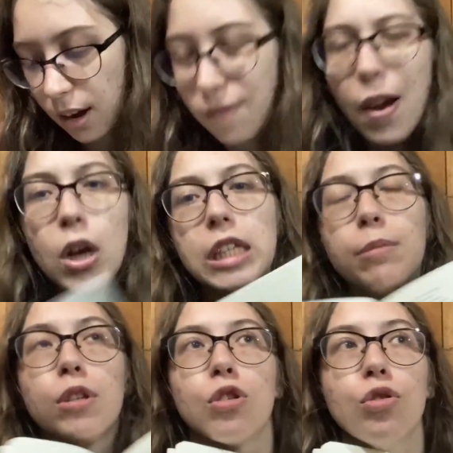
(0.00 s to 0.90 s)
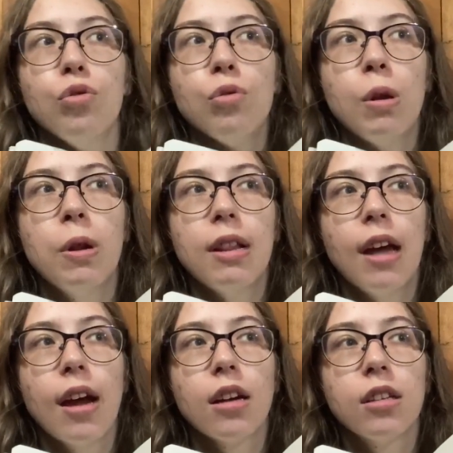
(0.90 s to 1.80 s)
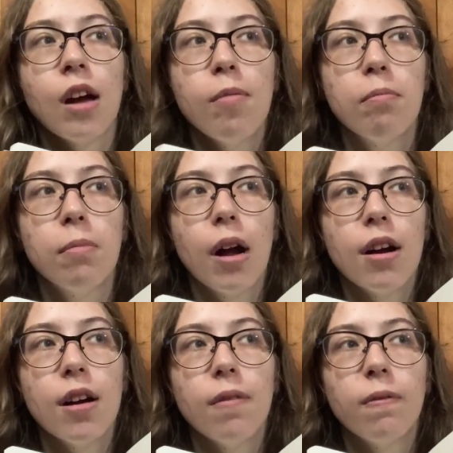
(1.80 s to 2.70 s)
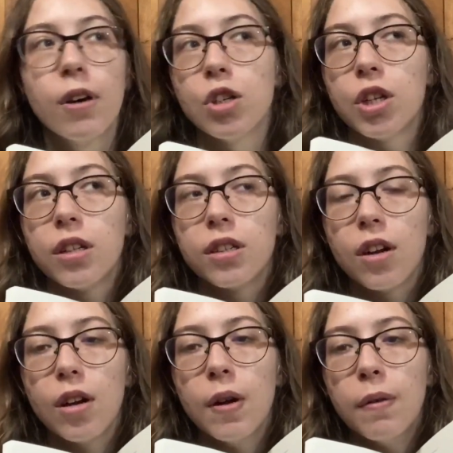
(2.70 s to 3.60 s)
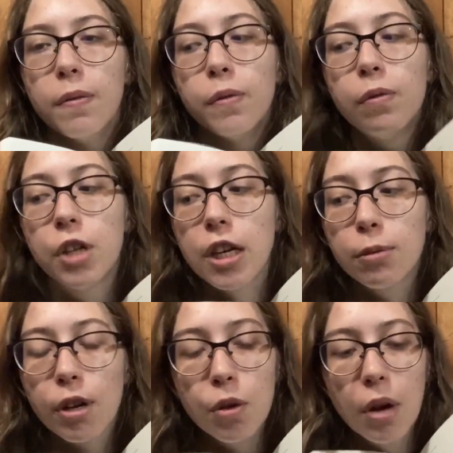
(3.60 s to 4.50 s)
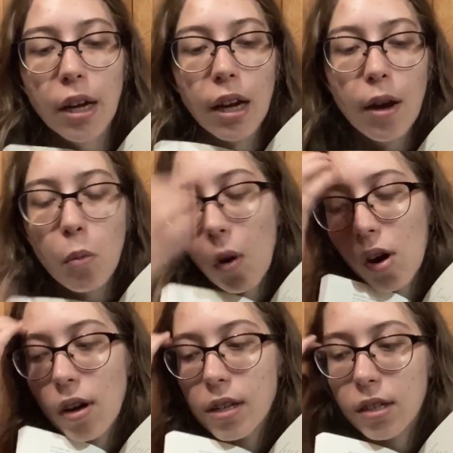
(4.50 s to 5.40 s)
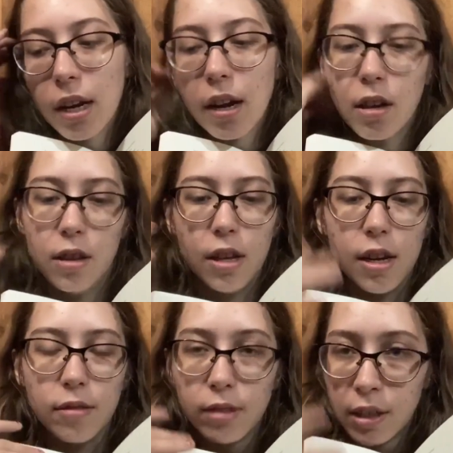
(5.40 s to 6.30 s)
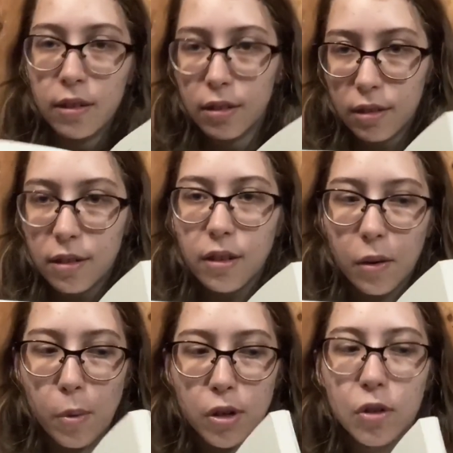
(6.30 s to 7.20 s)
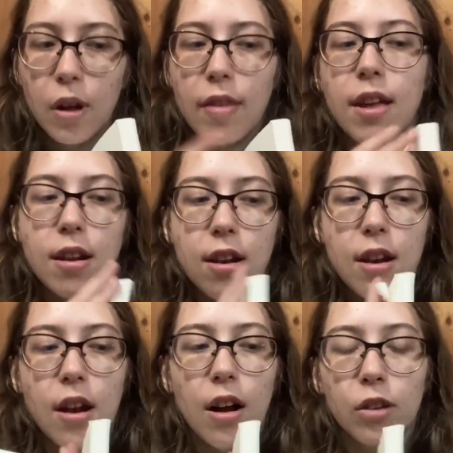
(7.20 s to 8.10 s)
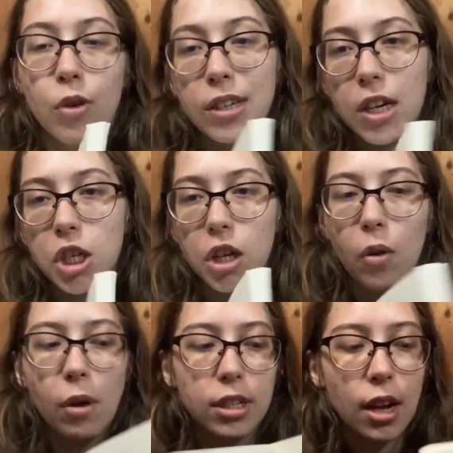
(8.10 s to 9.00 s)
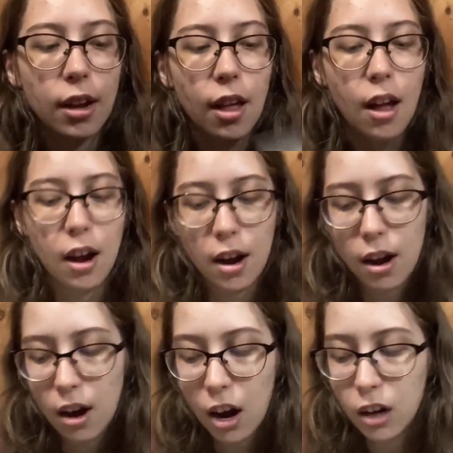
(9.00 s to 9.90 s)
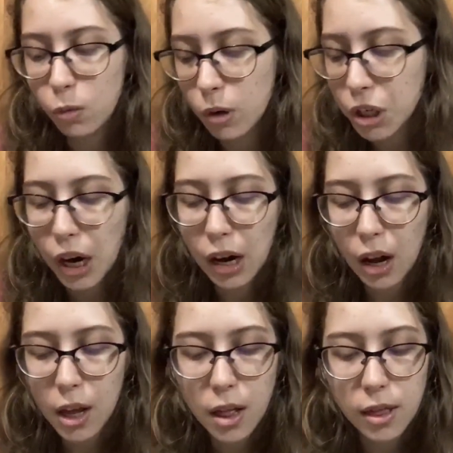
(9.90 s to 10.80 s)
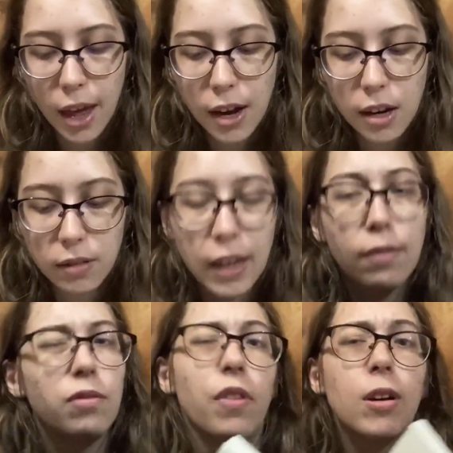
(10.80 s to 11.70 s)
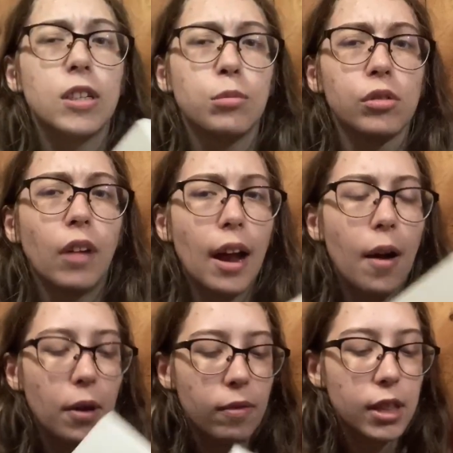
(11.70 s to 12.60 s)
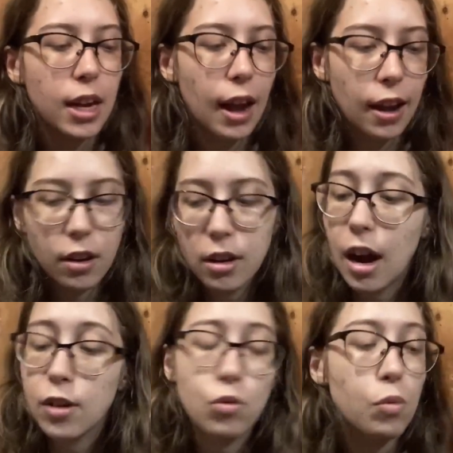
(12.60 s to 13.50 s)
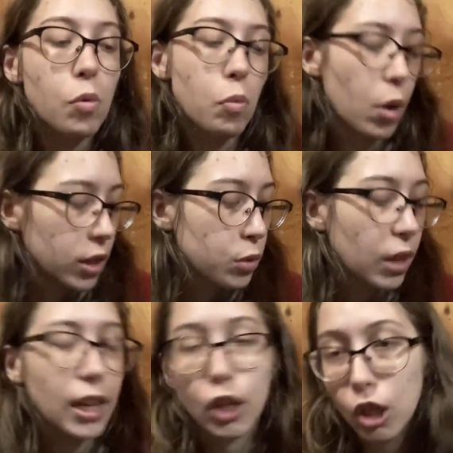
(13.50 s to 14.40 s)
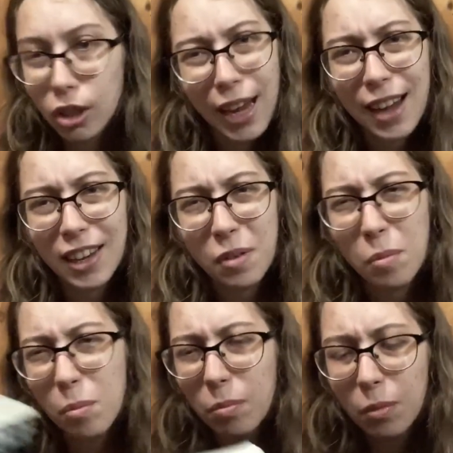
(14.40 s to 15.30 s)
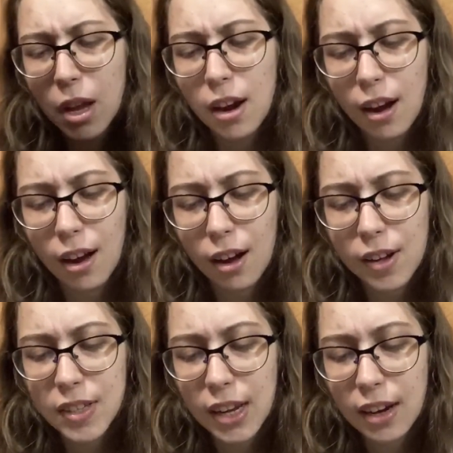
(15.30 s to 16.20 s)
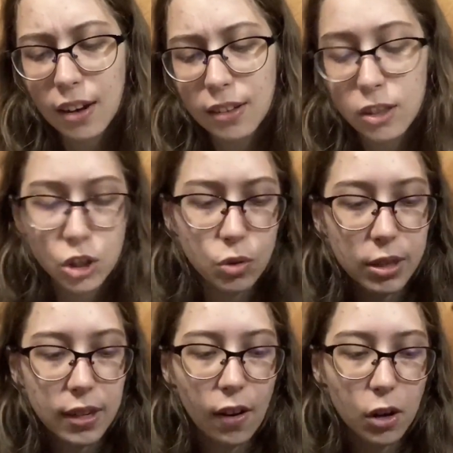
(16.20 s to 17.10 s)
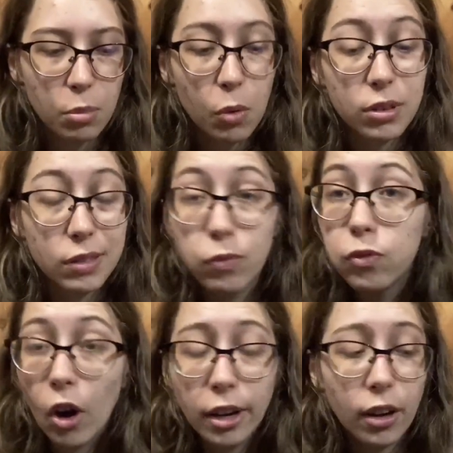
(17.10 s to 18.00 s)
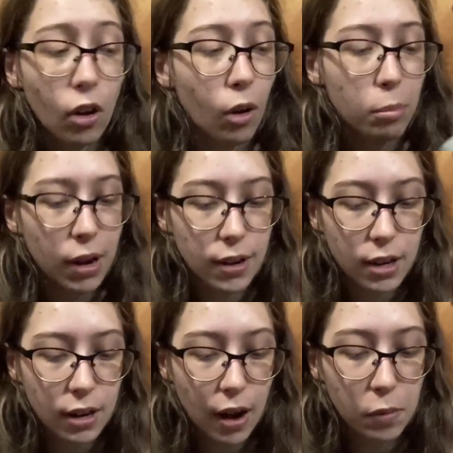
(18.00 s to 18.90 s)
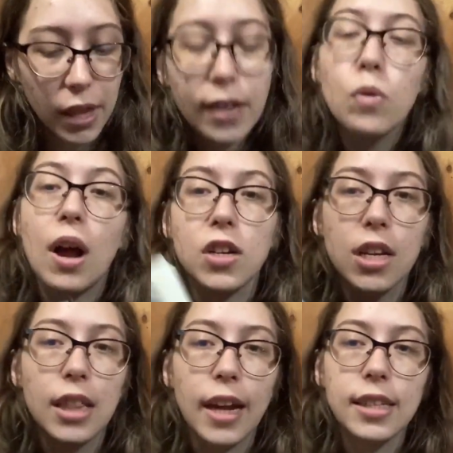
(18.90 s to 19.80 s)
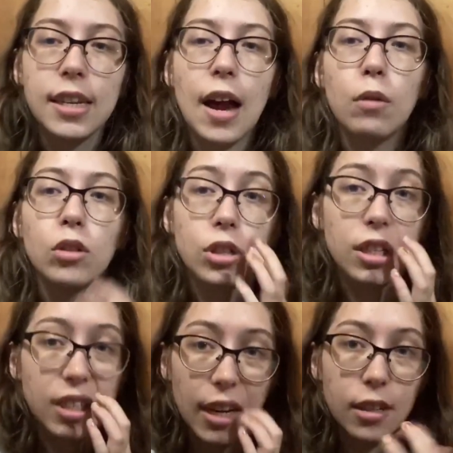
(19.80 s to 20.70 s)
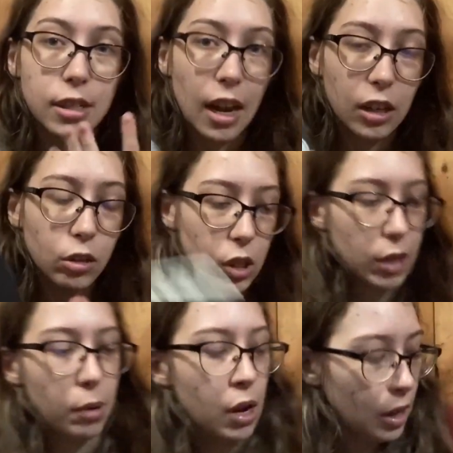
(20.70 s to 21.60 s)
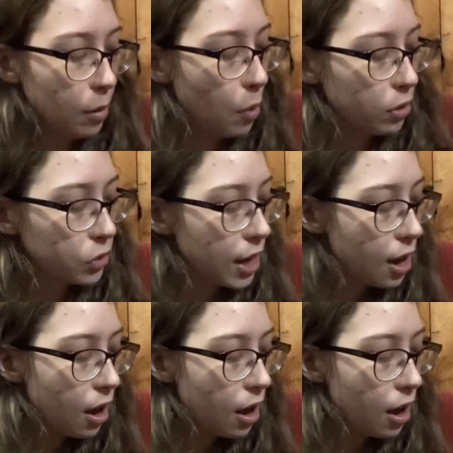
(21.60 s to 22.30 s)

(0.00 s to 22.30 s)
Very similar to like some versions of Shakespeare you can get, where it's like the original and then translation on one side, which I like very similar layout and everything, and I do want to like look at it, because like just doing the audiobook was fun and all, but I would like to actually like see how it looks, because it is technically poetry.